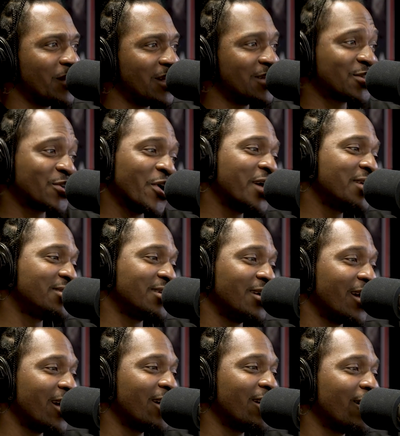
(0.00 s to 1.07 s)
It's
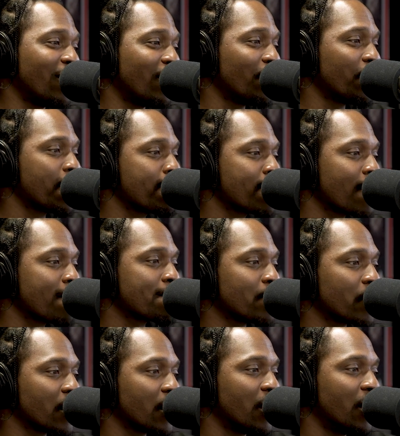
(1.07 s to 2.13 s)
crazy. And
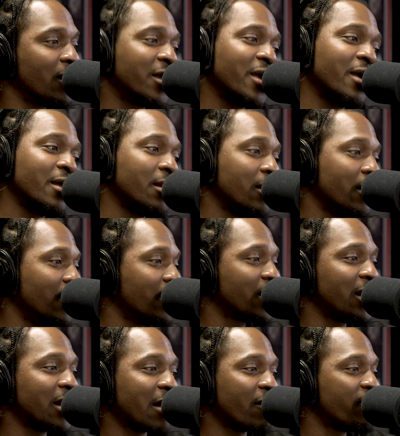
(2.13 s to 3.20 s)
again,
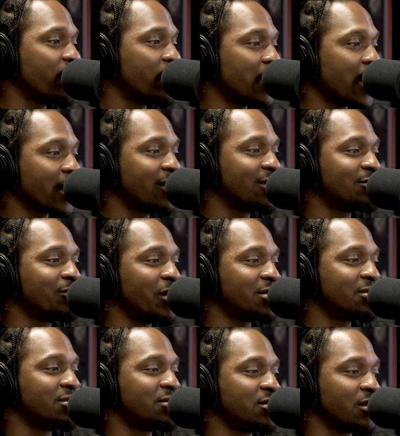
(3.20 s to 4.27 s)
I feel like his
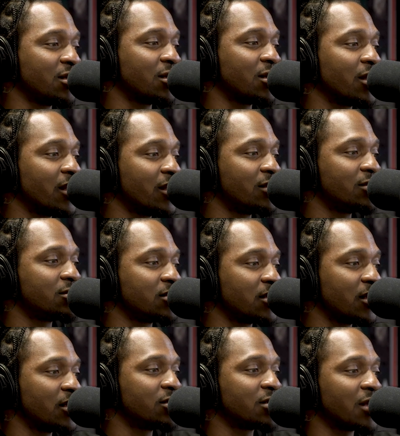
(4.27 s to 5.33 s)
messaging is
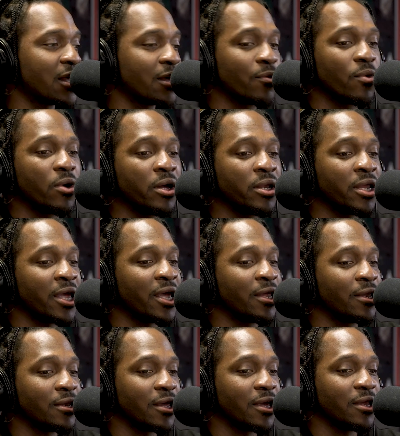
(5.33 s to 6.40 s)
A1,
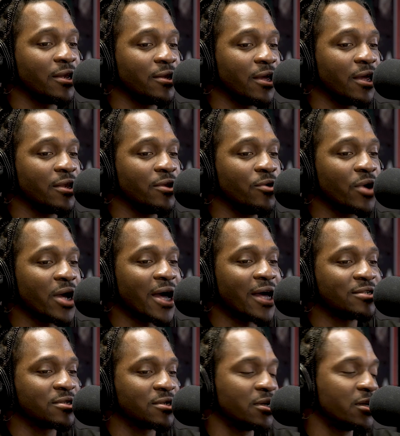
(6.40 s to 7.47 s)
and you
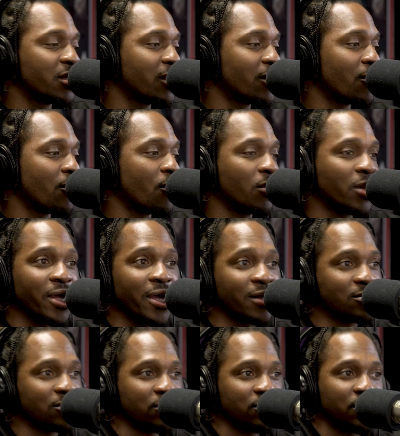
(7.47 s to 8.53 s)
guys are gonna get all the
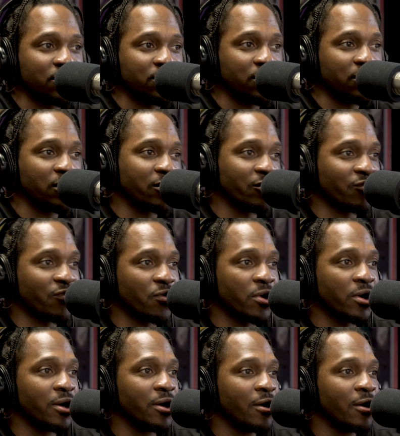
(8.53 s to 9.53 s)
answers that you're looking for.